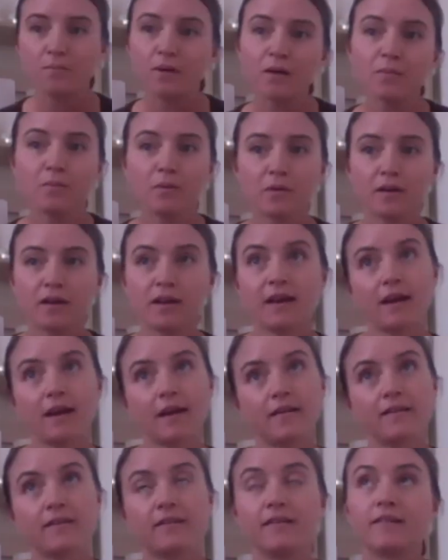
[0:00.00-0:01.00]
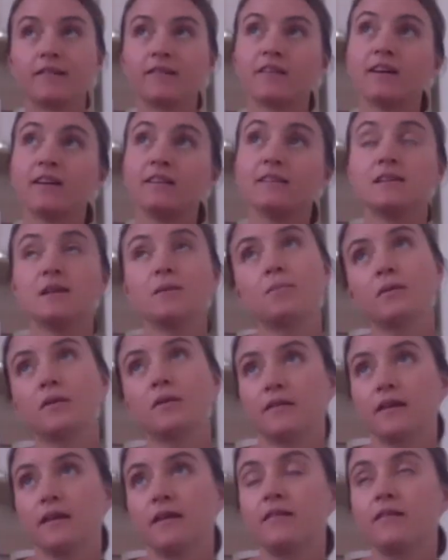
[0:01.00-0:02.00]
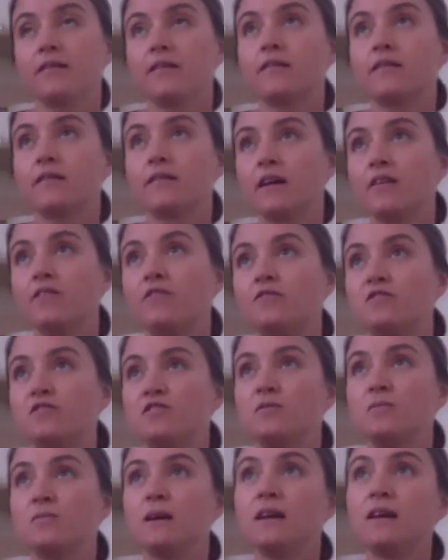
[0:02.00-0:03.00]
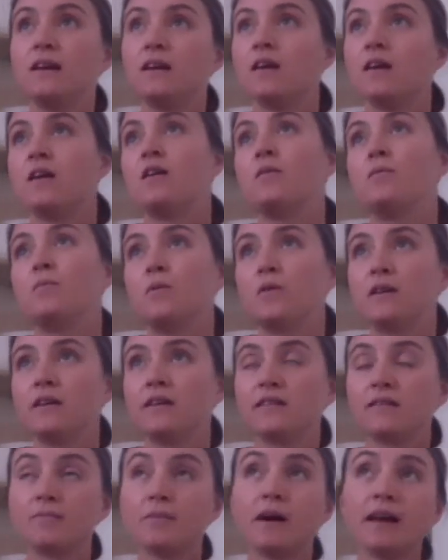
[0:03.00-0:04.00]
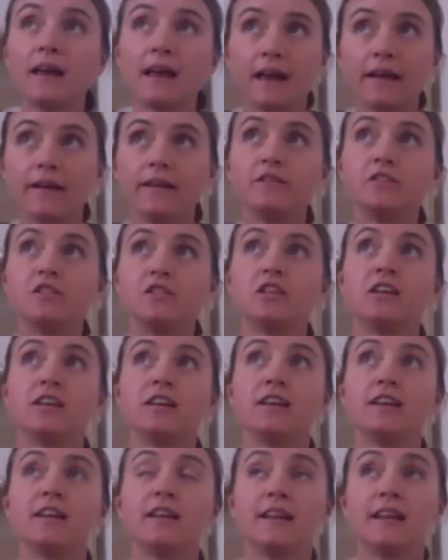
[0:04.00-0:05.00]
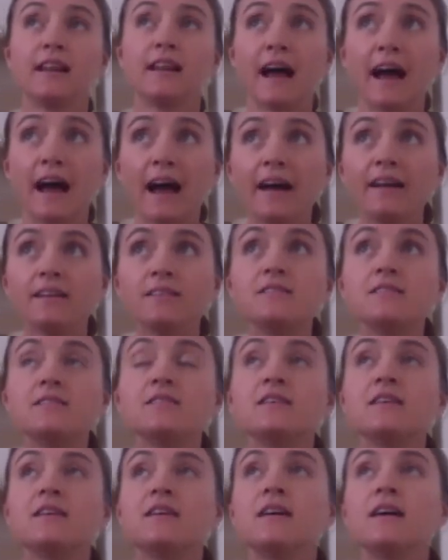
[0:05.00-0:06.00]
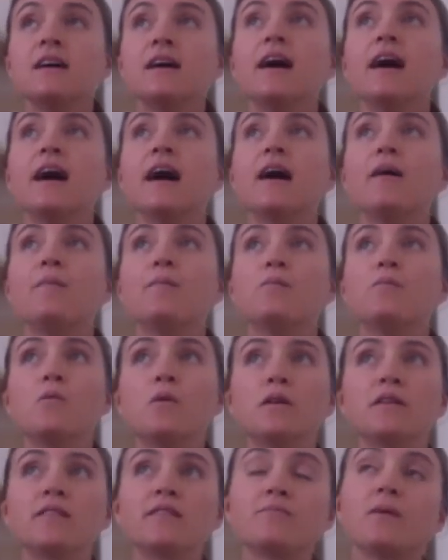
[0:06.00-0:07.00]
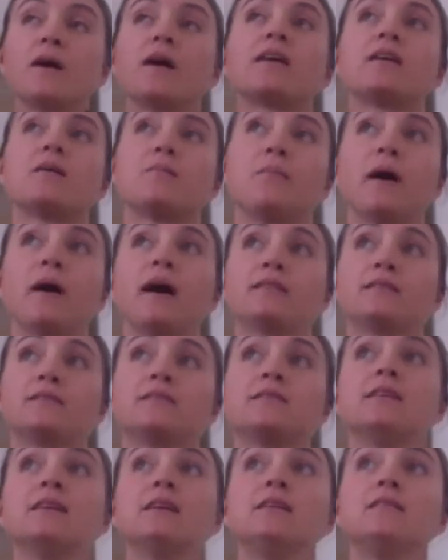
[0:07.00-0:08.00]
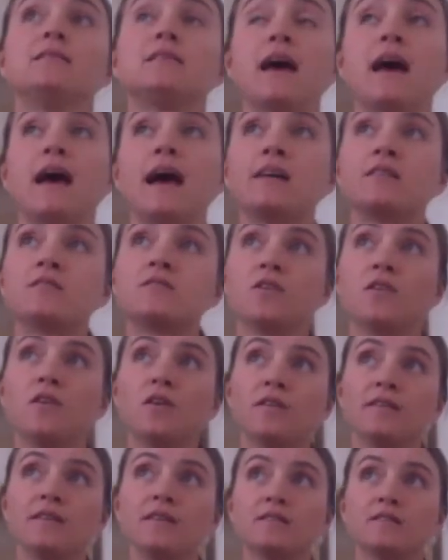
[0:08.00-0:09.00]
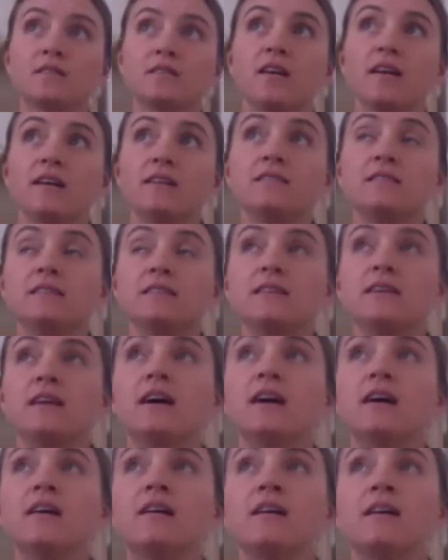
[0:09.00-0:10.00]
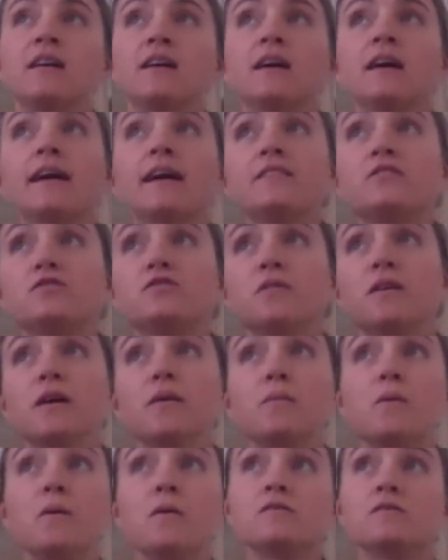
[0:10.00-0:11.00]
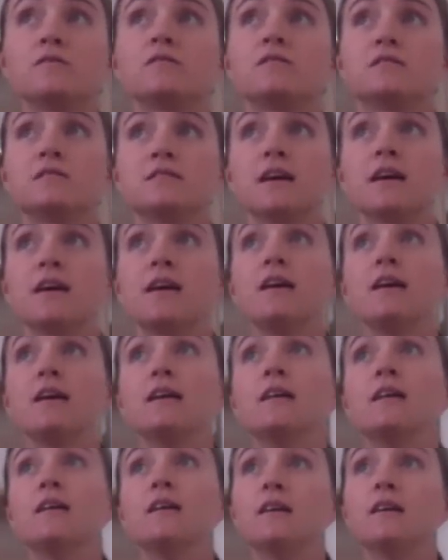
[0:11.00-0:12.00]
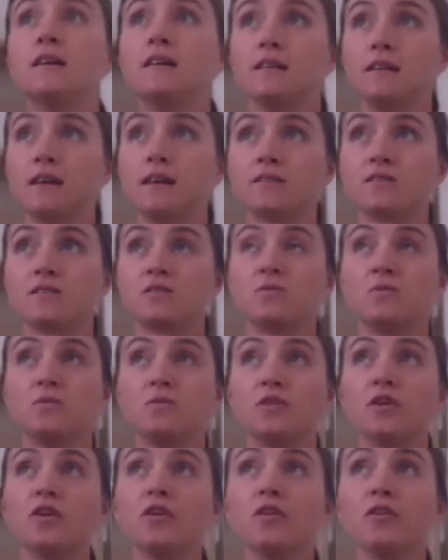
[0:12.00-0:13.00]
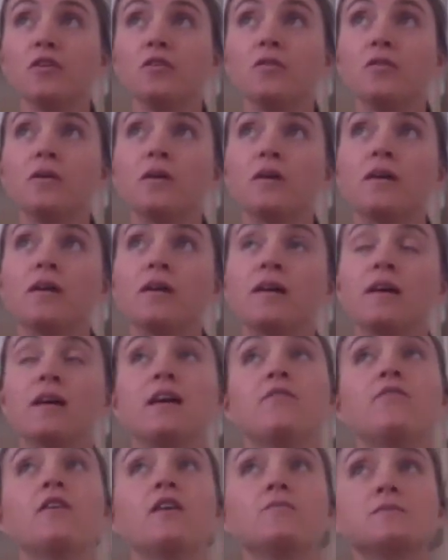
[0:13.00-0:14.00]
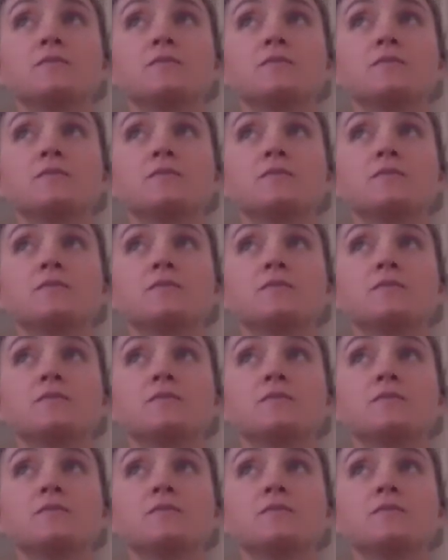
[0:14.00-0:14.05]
my body as this idea presents itself to me? What is my energy at? What is my capacity to act on this idea? And do I want to say yes or no? If I'm